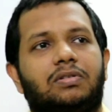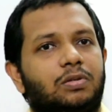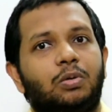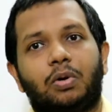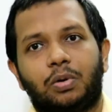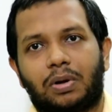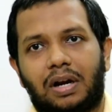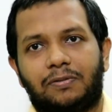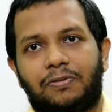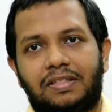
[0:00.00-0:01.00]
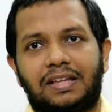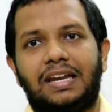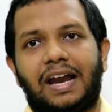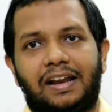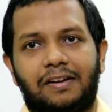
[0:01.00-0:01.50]
So you can
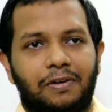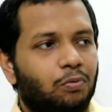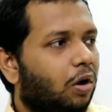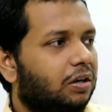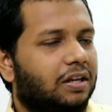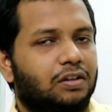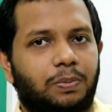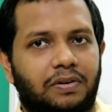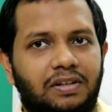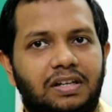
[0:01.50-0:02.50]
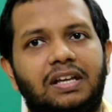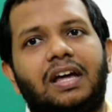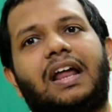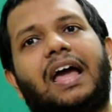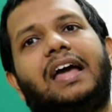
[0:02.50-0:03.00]
physically identify water is present
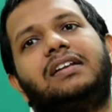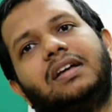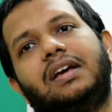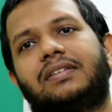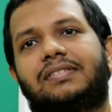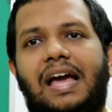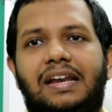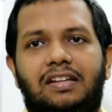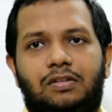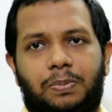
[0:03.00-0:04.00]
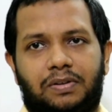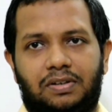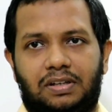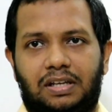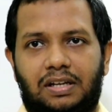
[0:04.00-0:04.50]
here and sand is
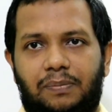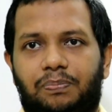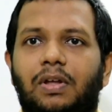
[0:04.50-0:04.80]
present here.